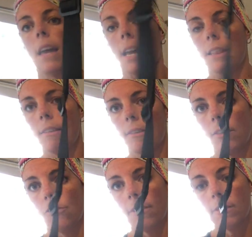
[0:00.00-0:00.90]
And this is
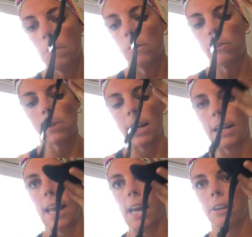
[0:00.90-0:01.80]
adjustable, so I
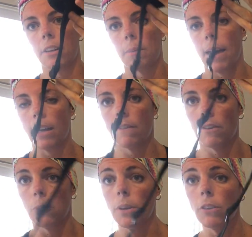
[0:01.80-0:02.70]
can hang it on the back of
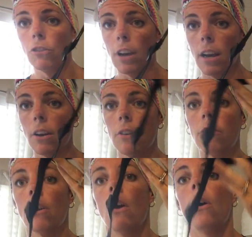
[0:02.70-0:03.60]
their
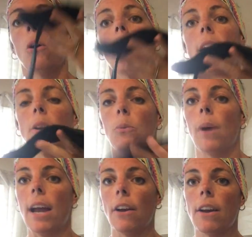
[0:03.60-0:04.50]
wheelchairs, or I can
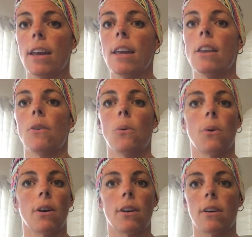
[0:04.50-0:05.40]
wear it,
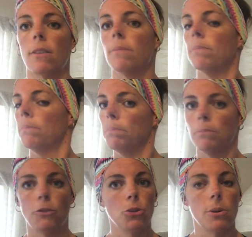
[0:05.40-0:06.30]
or
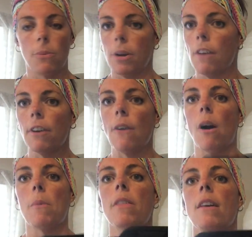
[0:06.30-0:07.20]
do whatever I
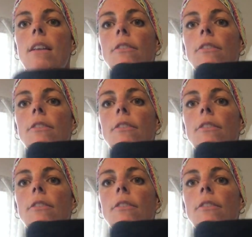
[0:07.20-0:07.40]
want with it.